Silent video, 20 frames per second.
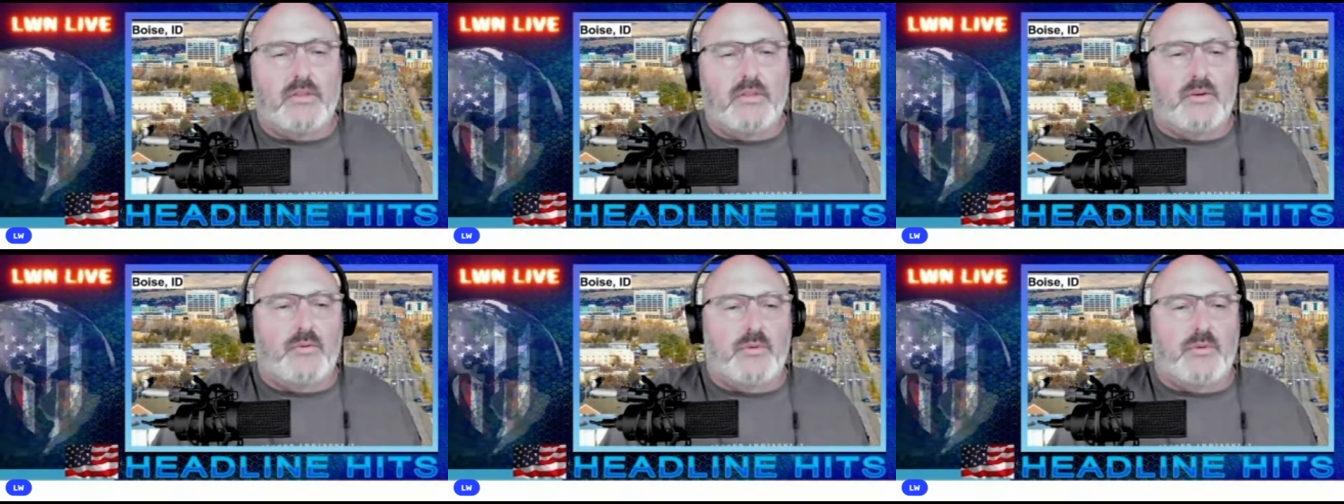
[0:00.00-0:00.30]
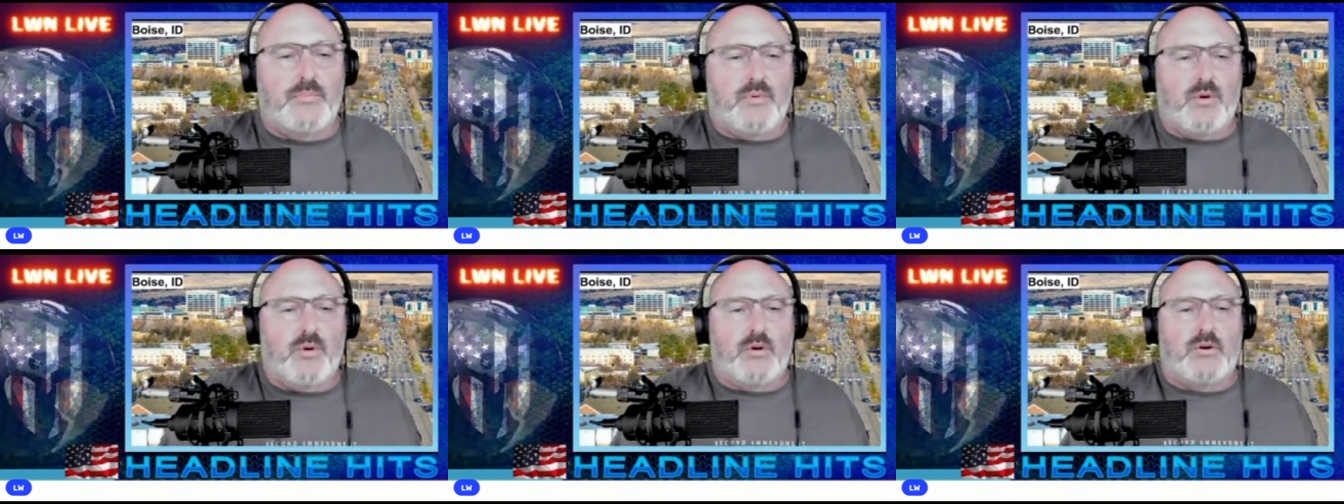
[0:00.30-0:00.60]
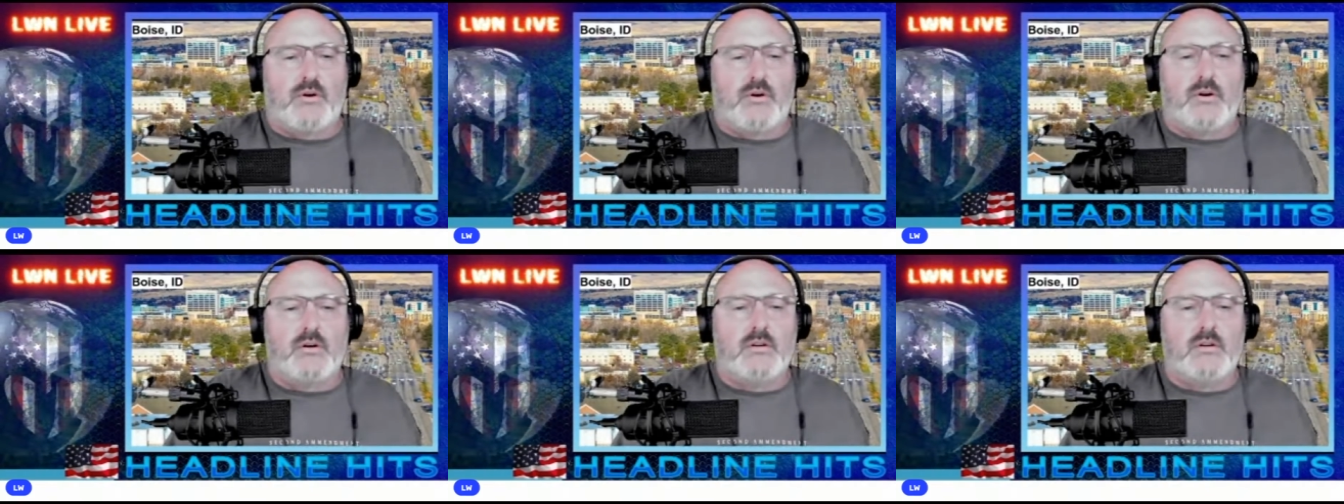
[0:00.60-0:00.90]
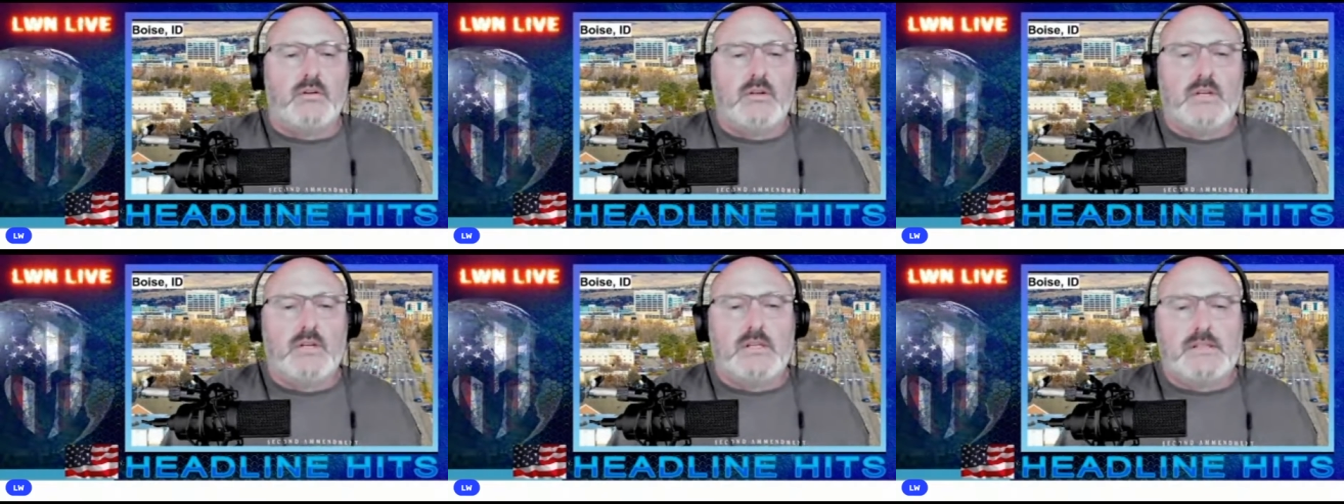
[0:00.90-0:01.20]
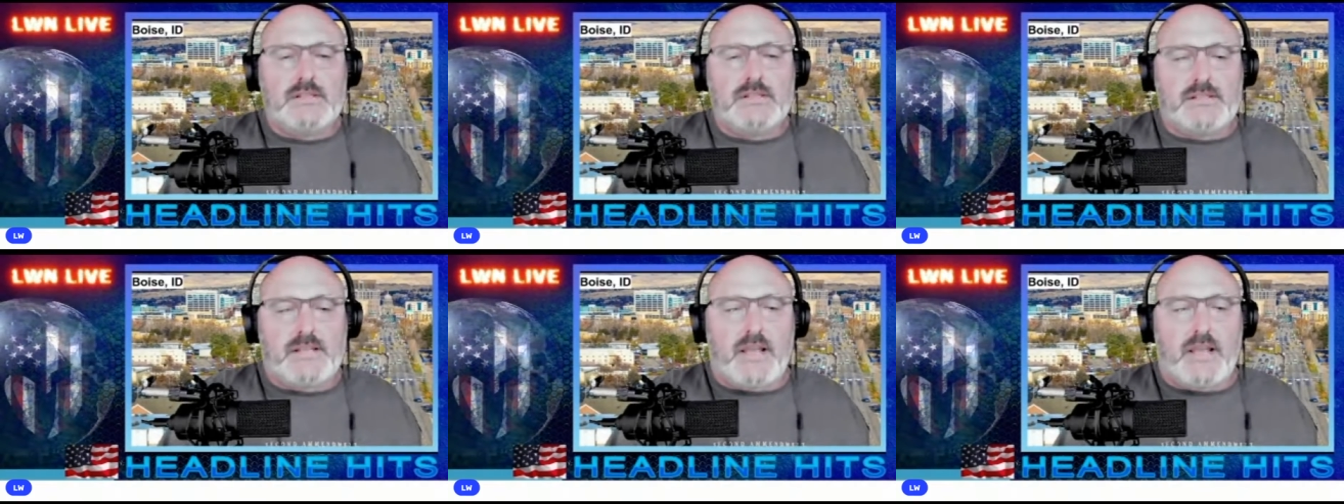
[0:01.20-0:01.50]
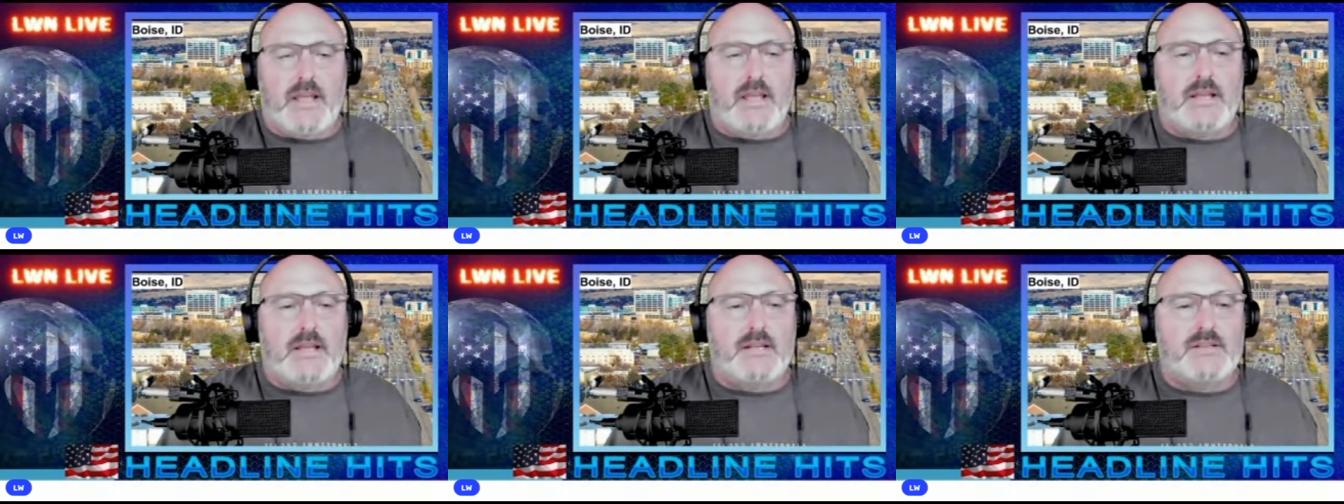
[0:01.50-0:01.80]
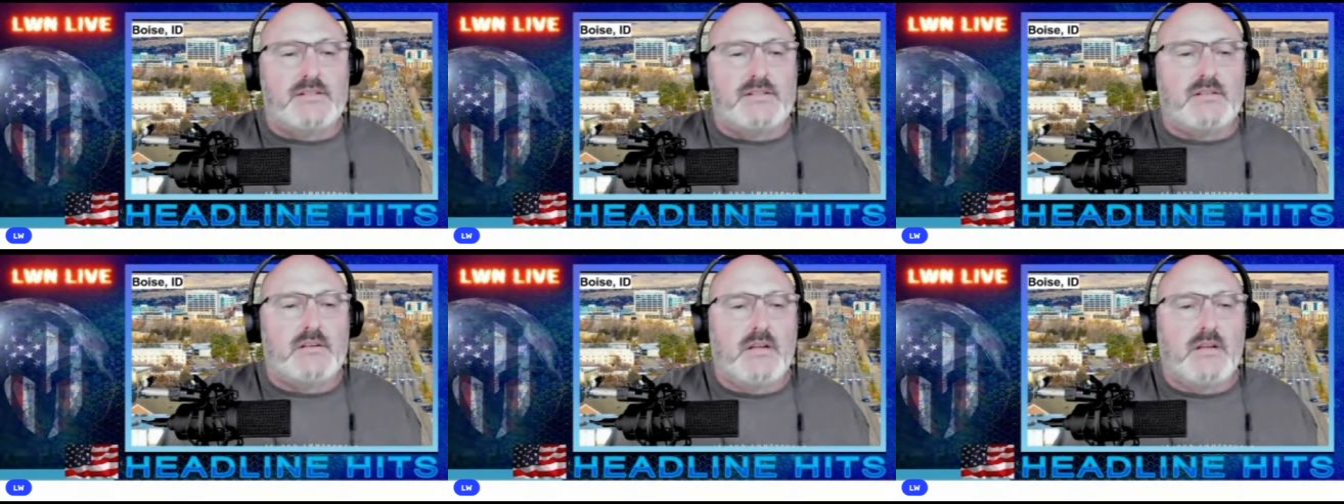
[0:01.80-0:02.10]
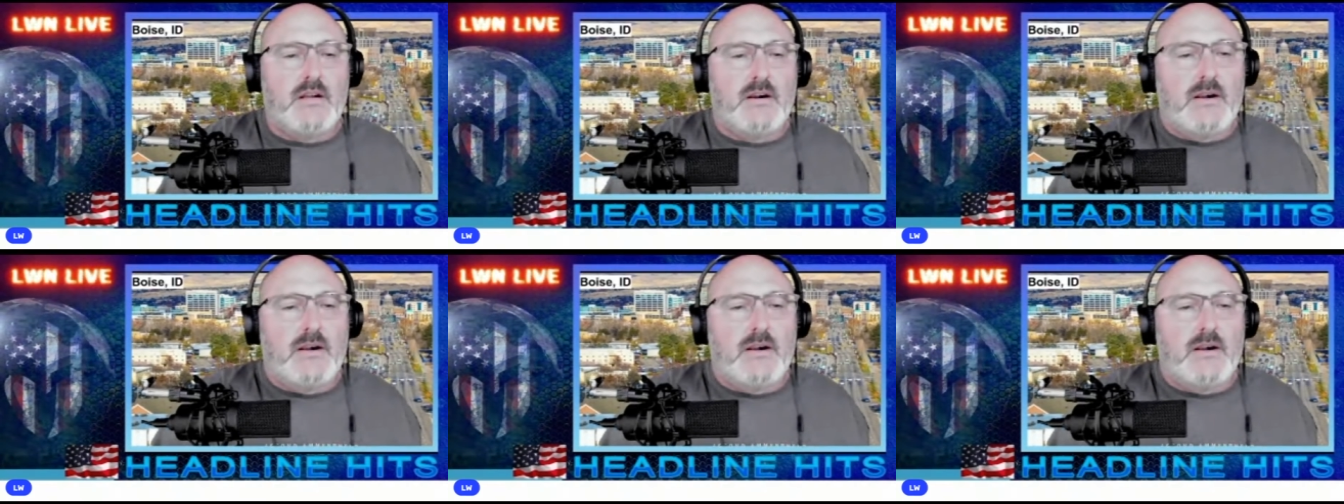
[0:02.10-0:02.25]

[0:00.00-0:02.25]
and the reporter says,